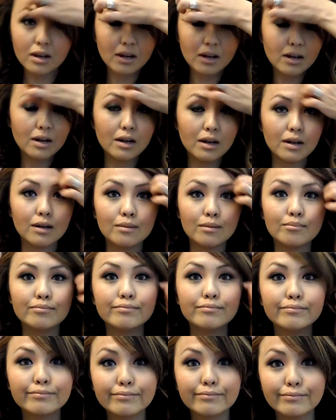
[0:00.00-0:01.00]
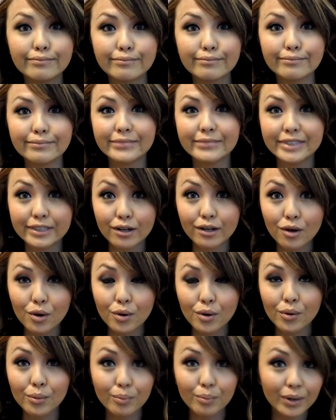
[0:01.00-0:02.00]
Um,
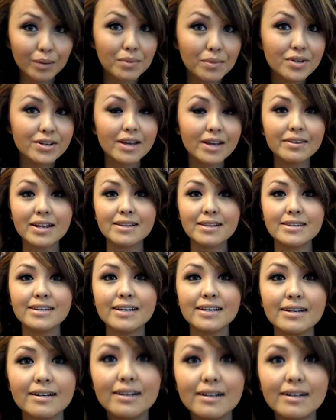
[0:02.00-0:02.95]
so pretty much yeah, that's it.